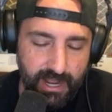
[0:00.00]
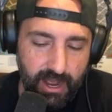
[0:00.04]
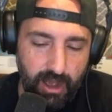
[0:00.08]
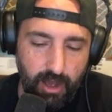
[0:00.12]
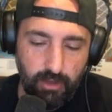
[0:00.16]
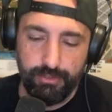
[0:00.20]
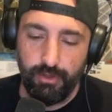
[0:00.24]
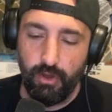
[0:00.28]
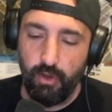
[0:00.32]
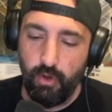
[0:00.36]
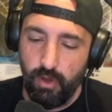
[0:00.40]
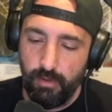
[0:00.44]

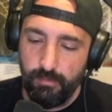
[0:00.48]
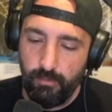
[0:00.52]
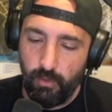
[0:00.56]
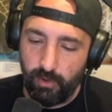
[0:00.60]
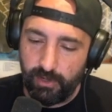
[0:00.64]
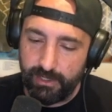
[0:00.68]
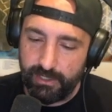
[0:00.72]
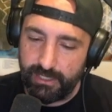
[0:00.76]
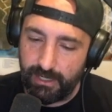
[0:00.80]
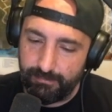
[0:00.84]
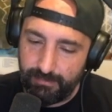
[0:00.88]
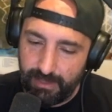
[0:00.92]
The whole
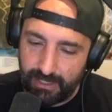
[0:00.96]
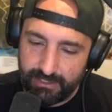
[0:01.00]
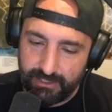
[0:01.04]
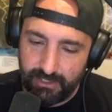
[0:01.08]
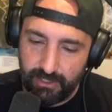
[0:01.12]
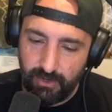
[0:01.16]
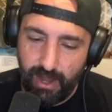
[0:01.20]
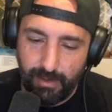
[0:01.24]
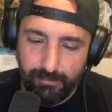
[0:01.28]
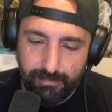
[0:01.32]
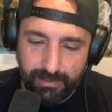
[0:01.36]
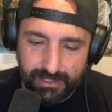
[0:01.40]
morning, I'm like, you
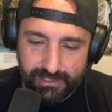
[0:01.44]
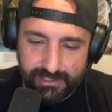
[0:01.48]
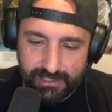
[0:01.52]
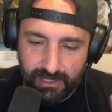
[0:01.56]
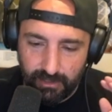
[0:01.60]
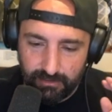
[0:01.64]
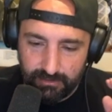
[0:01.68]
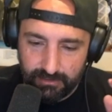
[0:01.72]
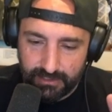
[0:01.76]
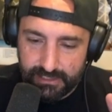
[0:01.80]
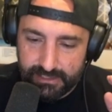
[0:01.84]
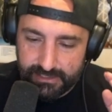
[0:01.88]
know what? I'm going to
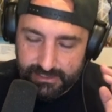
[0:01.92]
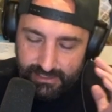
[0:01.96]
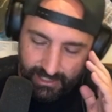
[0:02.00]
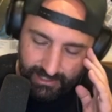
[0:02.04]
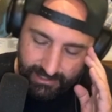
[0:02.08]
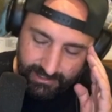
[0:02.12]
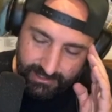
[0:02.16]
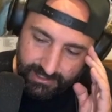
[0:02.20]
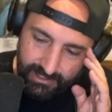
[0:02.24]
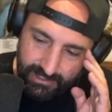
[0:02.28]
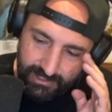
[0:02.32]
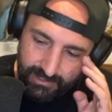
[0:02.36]
tell
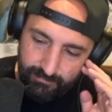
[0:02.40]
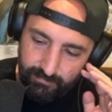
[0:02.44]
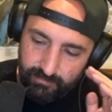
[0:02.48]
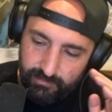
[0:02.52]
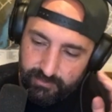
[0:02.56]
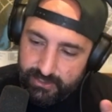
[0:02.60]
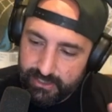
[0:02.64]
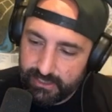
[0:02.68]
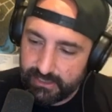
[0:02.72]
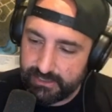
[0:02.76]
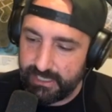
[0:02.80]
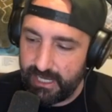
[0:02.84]
Lisa,
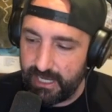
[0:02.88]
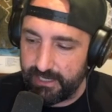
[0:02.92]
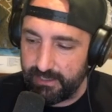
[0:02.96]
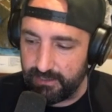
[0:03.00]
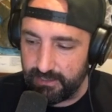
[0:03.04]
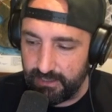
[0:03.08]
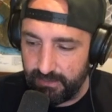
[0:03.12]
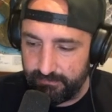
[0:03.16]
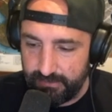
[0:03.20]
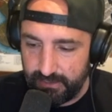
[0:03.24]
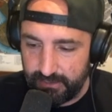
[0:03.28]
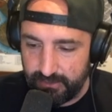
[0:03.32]
just take
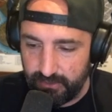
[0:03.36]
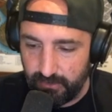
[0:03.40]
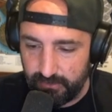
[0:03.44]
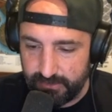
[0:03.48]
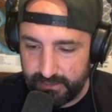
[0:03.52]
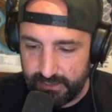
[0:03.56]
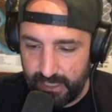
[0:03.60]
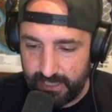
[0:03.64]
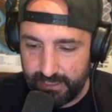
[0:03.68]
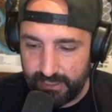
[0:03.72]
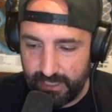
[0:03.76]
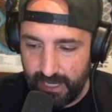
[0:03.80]
Olivia, don't
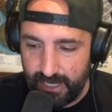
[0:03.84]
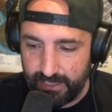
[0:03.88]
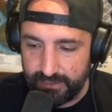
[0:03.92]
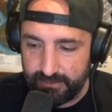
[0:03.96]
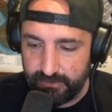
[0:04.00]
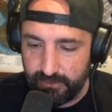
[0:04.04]
take Huck.